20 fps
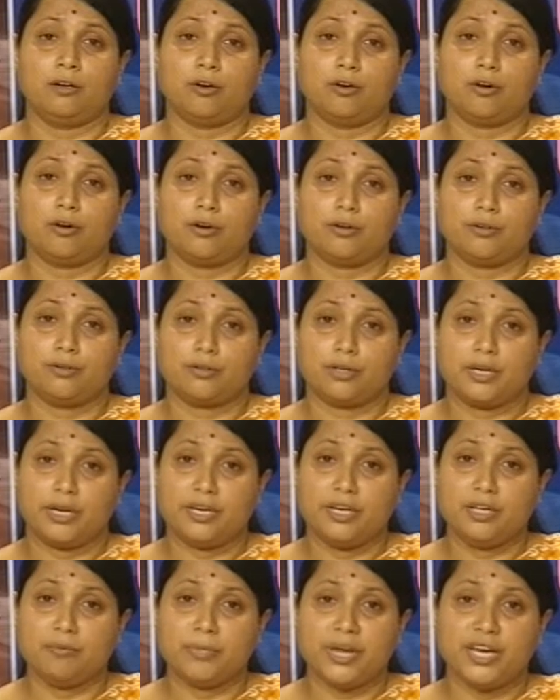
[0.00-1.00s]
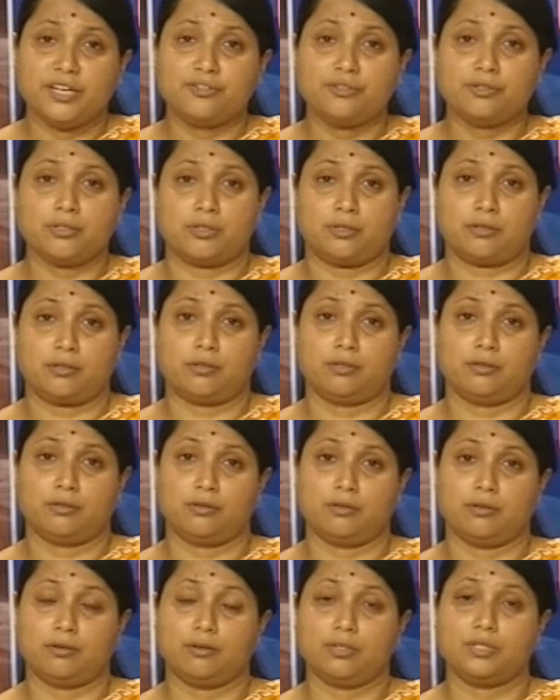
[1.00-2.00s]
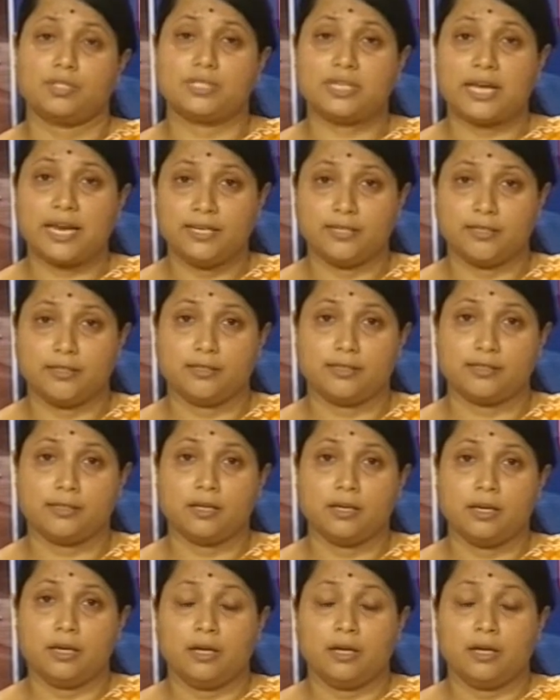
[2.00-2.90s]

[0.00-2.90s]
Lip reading: or any measures or standards,